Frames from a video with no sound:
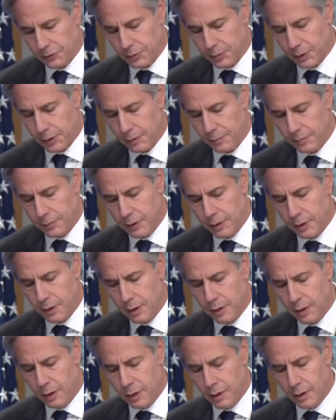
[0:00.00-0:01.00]

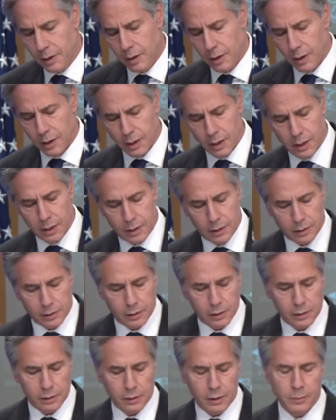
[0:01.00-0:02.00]
Amira.
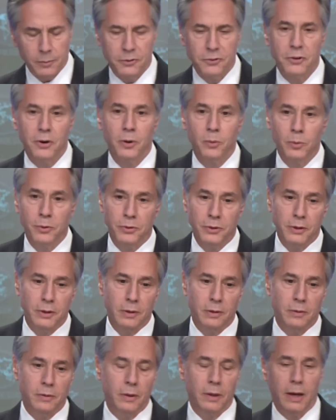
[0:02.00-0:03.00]
Let me start with the
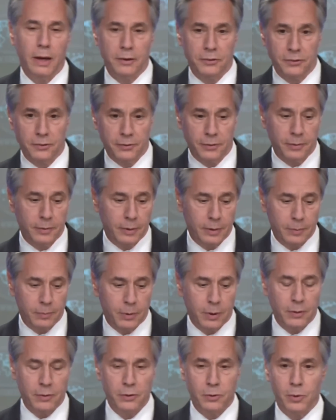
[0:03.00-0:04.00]
last
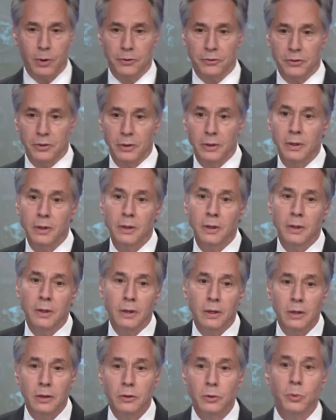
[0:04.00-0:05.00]
part of the question.
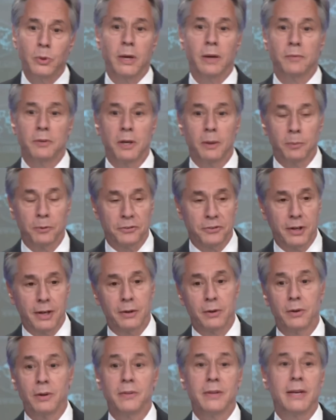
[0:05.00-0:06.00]
Do we have a double
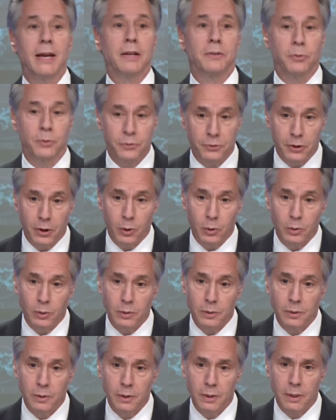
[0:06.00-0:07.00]
standard? The answer is no.
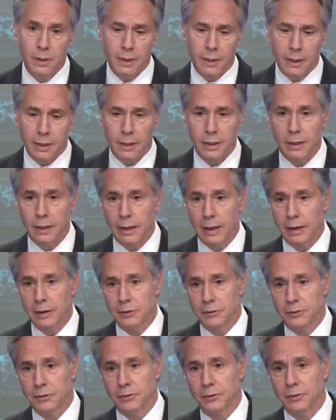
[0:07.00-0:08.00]

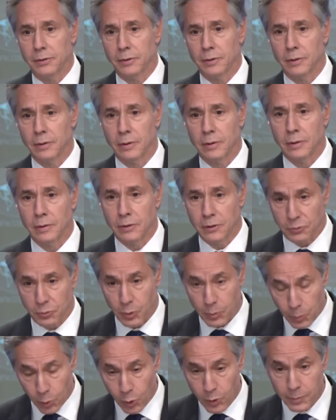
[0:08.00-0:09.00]
As this
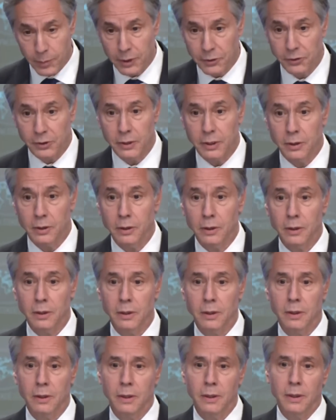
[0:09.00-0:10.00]
report makes clear,
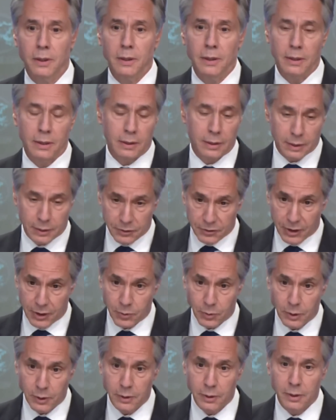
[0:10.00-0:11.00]
in
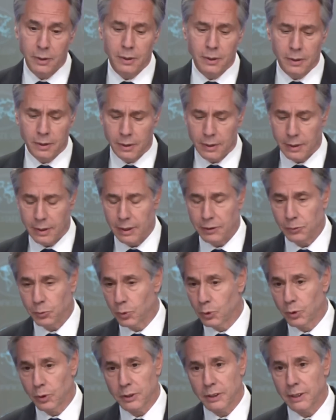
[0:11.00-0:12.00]
general, as we're
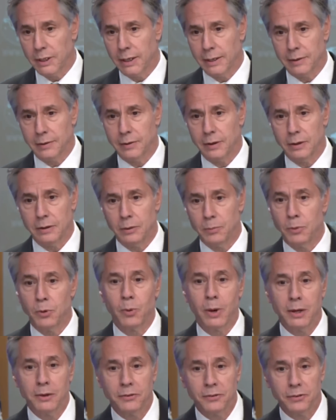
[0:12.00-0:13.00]
looking at human
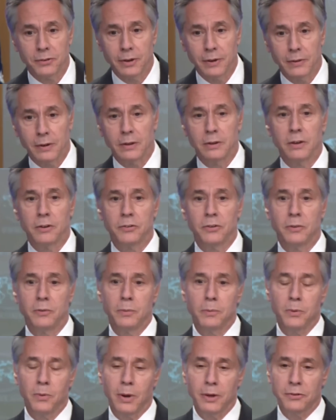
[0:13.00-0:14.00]
rights and the condition of
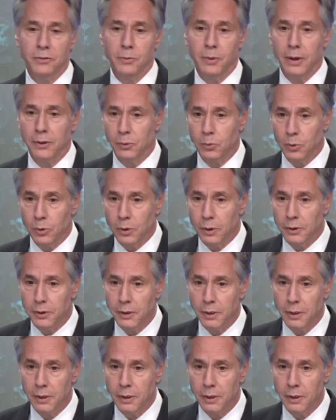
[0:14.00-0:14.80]
human rights around the world,